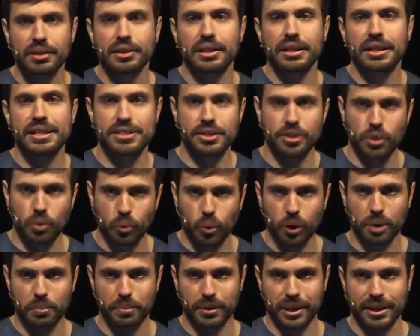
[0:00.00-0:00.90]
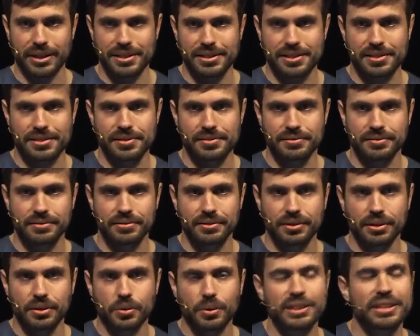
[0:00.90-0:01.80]
is in the workplace,
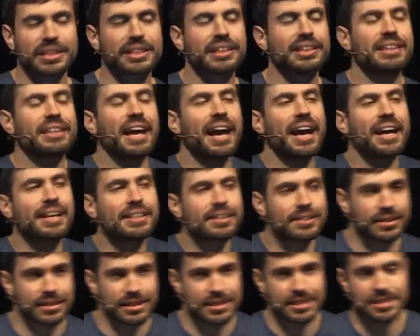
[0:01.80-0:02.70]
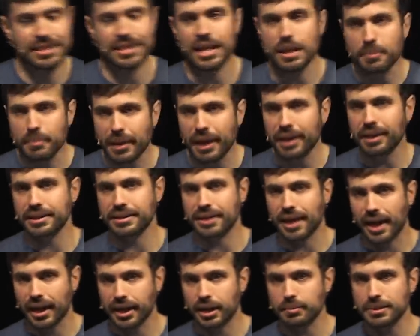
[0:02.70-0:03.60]
with the endless email and
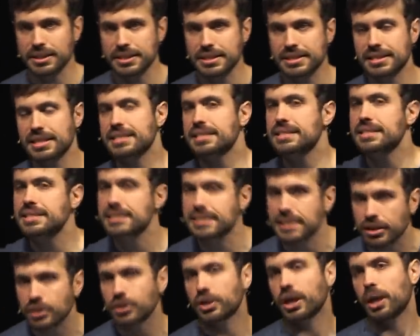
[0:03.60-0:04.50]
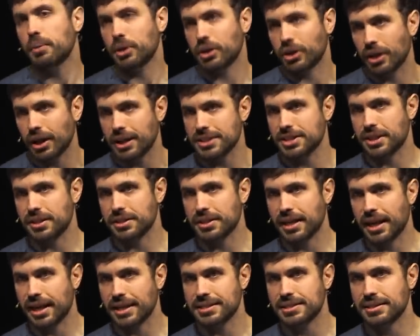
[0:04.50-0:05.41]
documents that still come across our
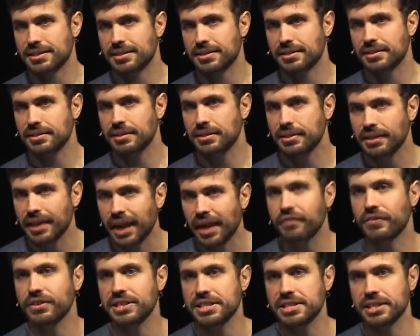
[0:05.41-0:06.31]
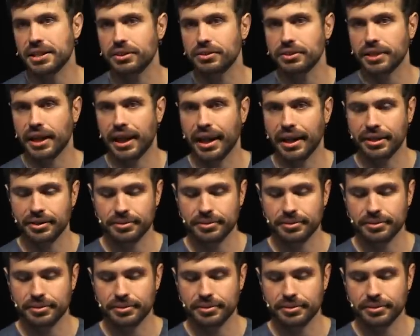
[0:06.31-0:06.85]
desk every single day.